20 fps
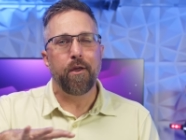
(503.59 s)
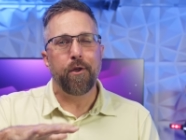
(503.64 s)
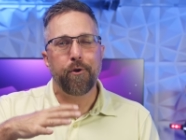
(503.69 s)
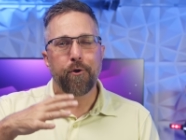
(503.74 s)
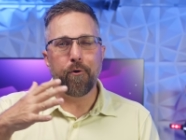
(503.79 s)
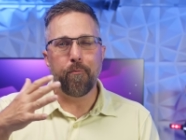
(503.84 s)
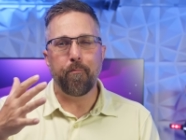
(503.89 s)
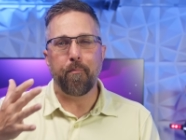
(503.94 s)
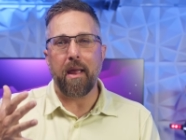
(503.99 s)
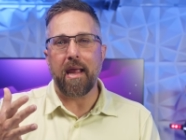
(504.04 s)

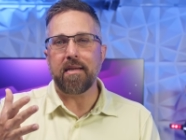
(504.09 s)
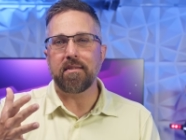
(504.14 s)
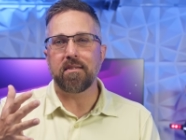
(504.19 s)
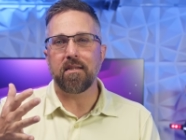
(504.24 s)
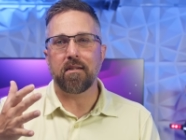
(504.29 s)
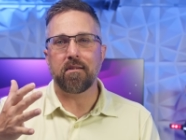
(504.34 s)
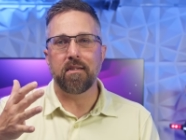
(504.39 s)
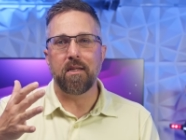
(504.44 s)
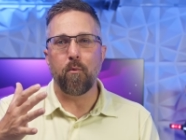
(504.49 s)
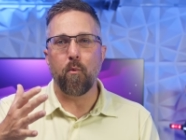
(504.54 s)
you're
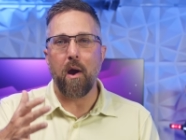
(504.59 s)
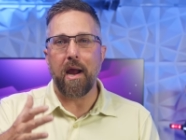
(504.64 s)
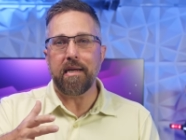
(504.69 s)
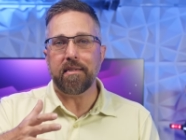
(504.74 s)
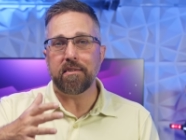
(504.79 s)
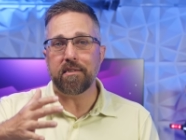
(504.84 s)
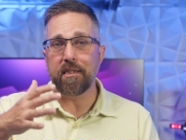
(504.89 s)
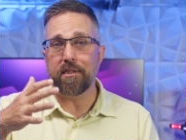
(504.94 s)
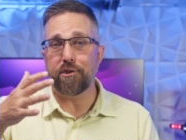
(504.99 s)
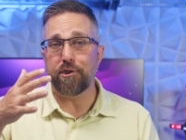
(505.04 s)
basically
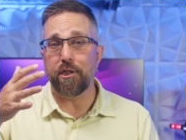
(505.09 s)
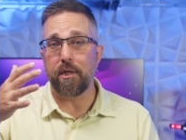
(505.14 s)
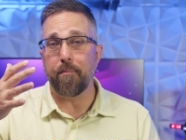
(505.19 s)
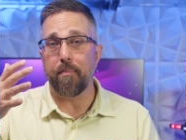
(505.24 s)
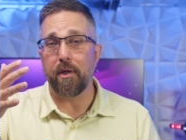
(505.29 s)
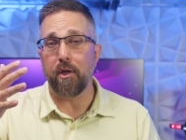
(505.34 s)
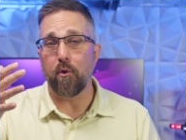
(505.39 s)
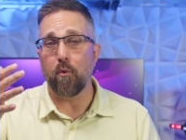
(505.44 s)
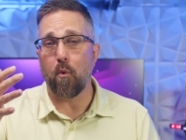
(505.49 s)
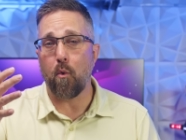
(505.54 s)
wasting
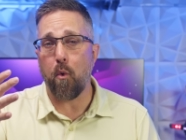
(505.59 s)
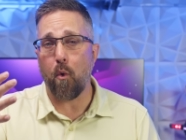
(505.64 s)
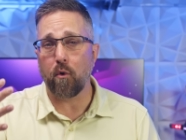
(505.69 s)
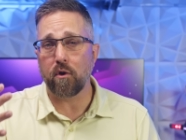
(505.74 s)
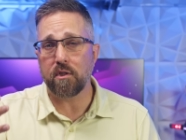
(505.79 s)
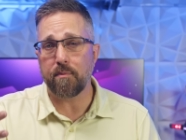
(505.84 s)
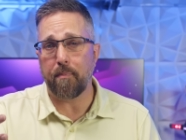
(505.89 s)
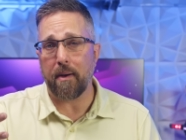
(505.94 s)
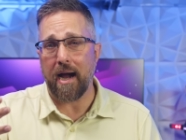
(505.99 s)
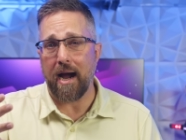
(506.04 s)
GPU
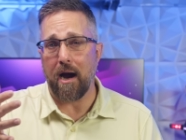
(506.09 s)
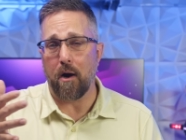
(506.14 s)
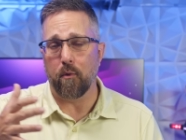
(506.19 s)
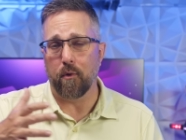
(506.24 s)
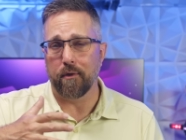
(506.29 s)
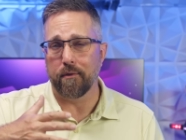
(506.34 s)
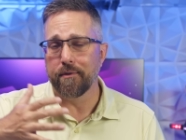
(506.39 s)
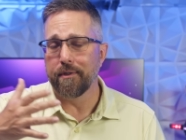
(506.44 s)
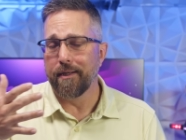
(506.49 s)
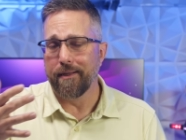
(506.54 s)

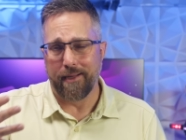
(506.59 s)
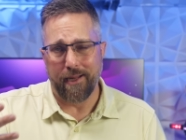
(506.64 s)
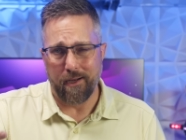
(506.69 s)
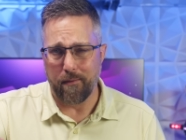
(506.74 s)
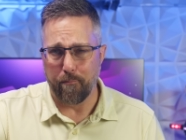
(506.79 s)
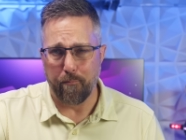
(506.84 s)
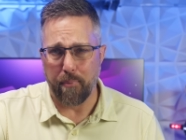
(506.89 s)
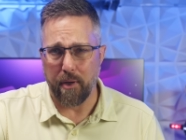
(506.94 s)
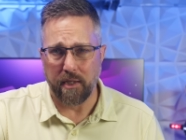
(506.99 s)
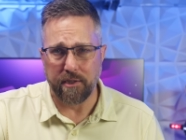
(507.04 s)
horsepower
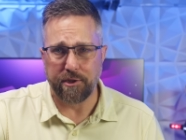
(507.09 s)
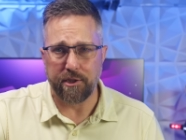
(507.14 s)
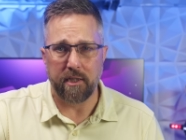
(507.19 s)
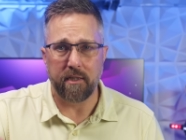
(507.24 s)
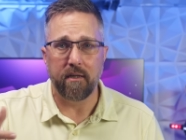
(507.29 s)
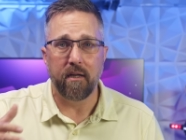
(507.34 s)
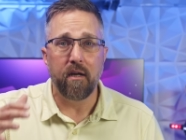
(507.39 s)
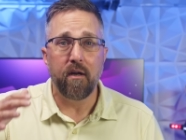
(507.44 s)
and budget.